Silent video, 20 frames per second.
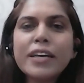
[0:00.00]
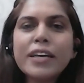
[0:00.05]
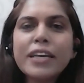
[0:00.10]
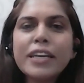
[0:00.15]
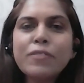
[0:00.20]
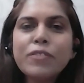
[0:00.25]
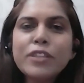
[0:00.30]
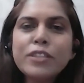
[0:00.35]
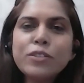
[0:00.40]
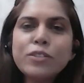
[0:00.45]

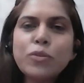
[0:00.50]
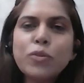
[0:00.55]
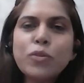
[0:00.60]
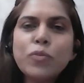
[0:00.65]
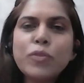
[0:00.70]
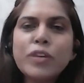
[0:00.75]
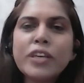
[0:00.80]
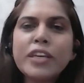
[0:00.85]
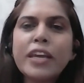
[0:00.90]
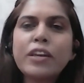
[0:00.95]
Even though
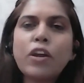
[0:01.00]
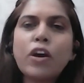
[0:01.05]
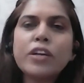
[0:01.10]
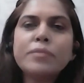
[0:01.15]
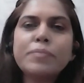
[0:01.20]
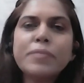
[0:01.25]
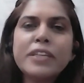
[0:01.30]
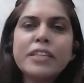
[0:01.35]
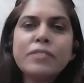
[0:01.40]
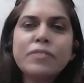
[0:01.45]
we
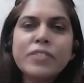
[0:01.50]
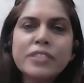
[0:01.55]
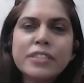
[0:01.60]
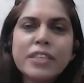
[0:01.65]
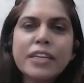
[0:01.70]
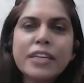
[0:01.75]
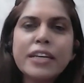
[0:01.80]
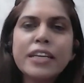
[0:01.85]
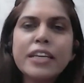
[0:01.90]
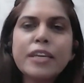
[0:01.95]
cannot meet
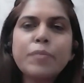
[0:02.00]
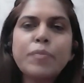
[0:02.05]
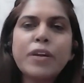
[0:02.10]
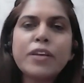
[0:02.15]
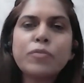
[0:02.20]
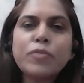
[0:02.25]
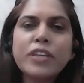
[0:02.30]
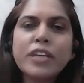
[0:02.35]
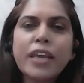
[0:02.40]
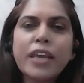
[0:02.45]
physically,
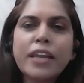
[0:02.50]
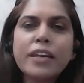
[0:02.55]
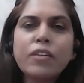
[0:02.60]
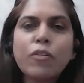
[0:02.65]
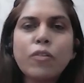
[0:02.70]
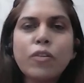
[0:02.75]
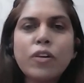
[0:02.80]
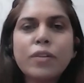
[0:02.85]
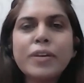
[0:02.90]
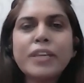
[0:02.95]
but we can
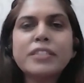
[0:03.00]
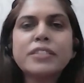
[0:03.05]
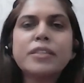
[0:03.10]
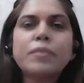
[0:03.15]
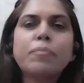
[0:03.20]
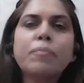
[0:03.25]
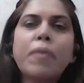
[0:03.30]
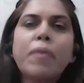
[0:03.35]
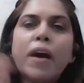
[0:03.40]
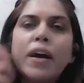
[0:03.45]
always
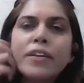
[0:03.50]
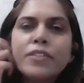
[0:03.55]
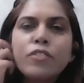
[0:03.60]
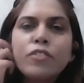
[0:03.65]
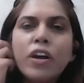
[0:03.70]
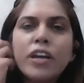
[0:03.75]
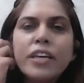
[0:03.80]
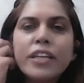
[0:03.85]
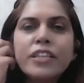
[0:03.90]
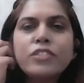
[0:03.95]
impart
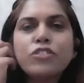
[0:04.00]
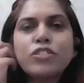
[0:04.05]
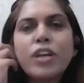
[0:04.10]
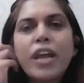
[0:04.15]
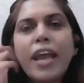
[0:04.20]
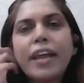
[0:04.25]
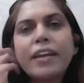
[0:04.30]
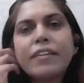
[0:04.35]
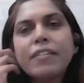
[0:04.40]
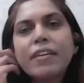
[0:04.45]
knowledge
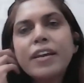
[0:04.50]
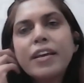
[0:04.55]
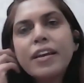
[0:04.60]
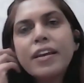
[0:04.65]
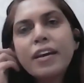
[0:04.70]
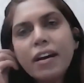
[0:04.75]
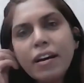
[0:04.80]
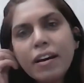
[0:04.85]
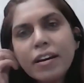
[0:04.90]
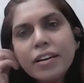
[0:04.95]
and
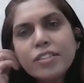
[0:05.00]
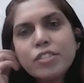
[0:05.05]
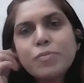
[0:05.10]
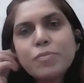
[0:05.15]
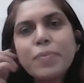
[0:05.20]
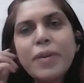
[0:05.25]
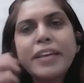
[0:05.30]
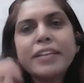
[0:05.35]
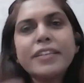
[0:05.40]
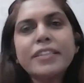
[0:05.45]

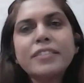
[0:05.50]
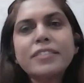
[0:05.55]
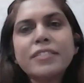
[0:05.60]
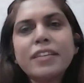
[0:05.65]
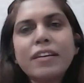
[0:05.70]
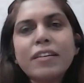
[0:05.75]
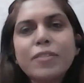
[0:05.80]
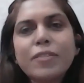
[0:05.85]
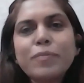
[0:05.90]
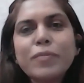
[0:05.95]
spread it
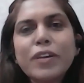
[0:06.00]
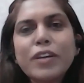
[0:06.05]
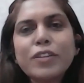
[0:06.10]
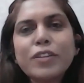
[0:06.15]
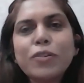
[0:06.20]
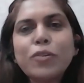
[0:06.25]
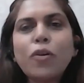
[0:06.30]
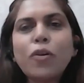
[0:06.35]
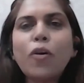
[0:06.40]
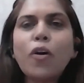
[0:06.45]

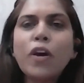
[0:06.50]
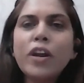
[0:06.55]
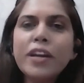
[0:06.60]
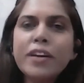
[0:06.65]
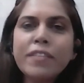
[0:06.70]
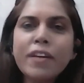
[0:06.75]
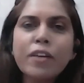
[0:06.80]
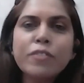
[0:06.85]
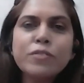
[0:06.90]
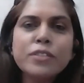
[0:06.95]
all
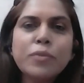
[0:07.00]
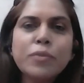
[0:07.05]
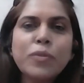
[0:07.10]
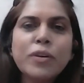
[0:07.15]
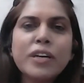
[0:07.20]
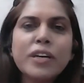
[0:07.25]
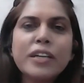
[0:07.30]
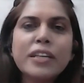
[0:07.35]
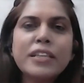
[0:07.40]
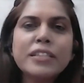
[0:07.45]
around the
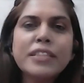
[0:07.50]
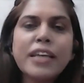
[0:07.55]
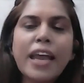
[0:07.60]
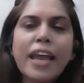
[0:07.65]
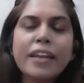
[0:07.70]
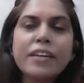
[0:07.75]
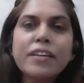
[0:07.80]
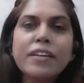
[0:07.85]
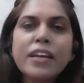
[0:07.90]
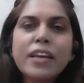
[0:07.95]
world,
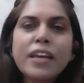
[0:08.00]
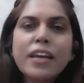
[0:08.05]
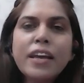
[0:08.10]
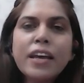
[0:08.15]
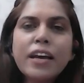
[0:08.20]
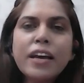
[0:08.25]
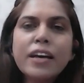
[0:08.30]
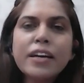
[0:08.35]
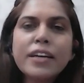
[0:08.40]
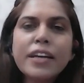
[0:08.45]
and
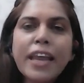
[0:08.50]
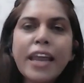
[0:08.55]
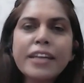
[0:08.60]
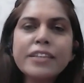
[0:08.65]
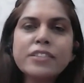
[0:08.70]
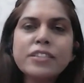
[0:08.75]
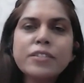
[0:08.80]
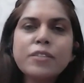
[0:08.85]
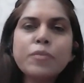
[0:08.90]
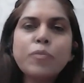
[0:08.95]

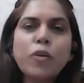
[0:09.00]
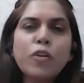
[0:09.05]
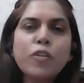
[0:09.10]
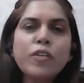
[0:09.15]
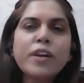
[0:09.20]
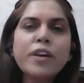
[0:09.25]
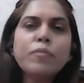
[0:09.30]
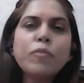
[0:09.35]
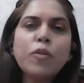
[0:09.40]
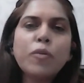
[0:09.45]
get more
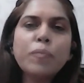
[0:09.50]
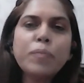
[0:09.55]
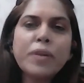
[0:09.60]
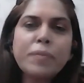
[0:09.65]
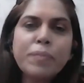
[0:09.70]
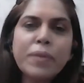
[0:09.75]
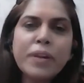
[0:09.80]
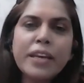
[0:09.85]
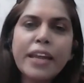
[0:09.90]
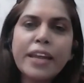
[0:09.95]
and more
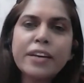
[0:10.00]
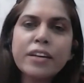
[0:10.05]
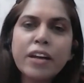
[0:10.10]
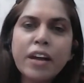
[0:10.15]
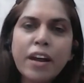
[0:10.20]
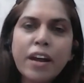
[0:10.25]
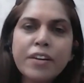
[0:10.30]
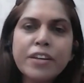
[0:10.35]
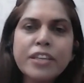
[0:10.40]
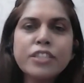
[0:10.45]
people
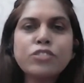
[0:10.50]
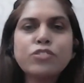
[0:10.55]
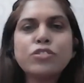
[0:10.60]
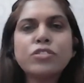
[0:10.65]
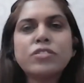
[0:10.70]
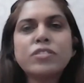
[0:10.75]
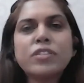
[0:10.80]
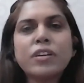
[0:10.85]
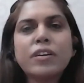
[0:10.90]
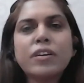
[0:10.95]

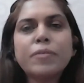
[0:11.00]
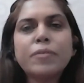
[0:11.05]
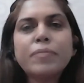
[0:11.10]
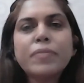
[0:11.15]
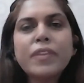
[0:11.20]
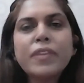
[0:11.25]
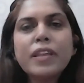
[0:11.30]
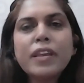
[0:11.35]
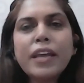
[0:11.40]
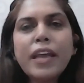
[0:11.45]
encouraged,
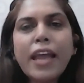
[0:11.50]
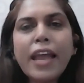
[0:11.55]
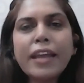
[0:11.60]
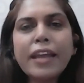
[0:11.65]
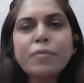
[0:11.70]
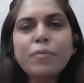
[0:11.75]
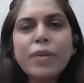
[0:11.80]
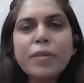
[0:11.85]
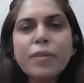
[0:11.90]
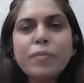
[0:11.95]

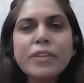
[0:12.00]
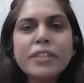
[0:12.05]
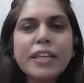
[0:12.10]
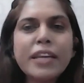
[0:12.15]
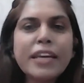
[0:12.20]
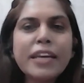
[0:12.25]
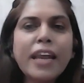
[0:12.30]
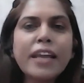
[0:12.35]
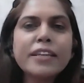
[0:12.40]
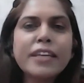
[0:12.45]
and maybe
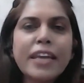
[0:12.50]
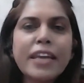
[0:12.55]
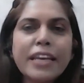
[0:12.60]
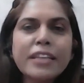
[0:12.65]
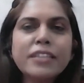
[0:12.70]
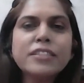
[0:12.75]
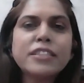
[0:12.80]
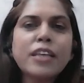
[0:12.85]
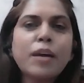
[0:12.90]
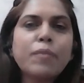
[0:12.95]
they can
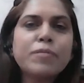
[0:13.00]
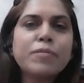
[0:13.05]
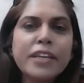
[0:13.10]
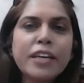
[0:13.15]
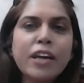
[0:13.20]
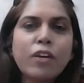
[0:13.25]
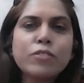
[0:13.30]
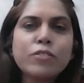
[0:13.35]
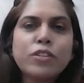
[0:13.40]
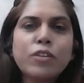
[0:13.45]
gain something
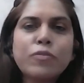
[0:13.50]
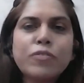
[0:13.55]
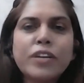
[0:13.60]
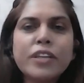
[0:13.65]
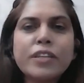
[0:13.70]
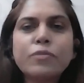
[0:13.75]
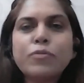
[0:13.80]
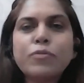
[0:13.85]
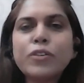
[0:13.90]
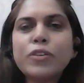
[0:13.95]
out of
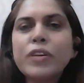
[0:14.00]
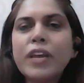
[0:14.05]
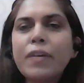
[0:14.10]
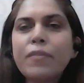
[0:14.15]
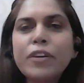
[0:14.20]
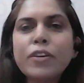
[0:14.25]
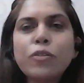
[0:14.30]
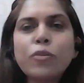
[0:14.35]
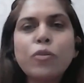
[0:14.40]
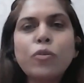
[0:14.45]
it. You
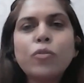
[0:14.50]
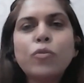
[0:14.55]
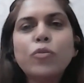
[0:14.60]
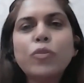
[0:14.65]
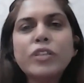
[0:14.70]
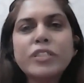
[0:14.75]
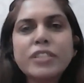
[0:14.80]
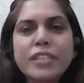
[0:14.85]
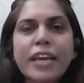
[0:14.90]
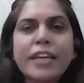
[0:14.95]
never know who
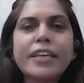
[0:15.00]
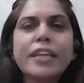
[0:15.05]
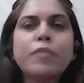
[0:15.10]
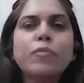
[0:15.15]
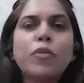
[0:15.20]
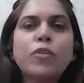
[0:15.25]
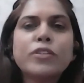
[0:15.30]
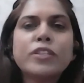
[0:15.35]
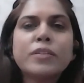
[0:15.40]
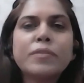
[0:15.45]
is getting
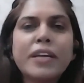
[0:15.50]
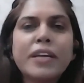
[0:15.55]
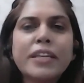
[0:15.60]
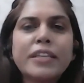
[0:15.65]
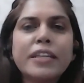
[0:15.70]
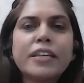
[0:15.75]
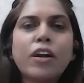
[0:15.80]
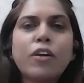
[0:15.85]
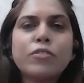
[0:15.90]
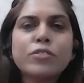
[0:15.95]

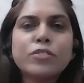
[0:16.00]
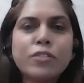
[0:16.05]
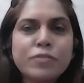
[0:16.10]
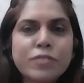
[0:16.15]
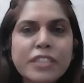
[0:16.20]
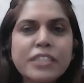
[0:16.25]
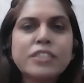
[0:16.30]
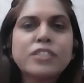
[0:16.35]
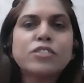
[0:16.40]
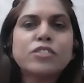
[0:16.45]
motivated out of
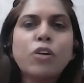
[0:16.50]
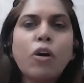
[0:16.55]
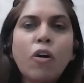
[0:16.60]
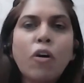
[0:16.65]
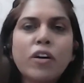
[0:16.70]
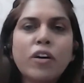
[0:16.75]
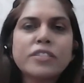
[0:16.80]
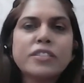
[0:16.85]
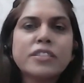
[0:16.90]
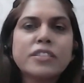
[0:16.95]
these
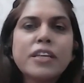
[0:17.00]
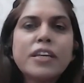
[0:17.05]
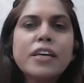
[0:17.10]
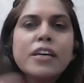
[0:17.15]
talks.